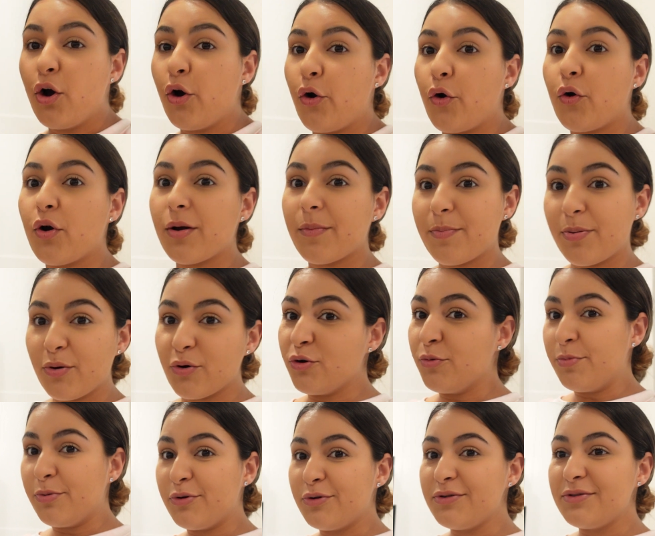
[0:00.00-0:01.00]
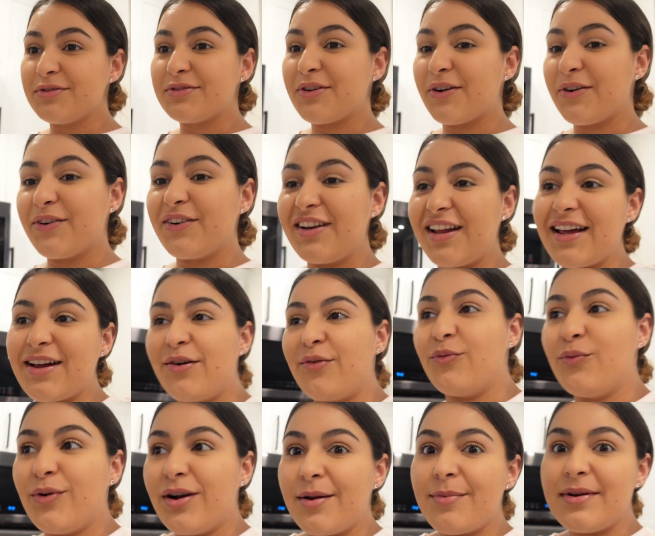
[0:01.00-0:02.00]
or poo poo so like
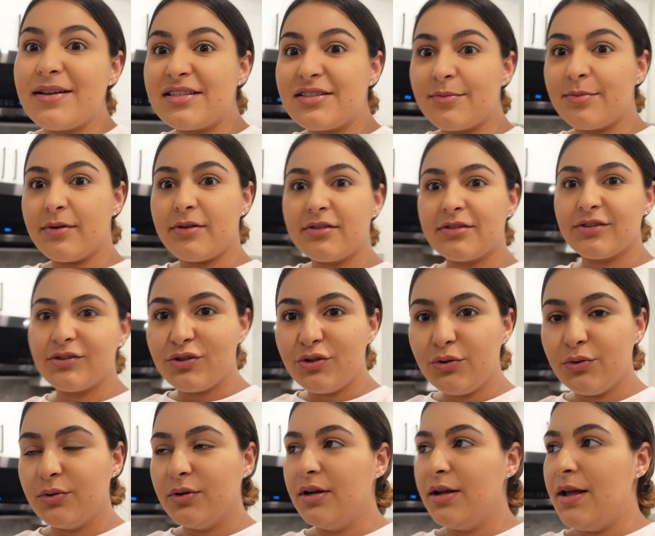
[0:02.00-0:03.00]
what am I supposed to do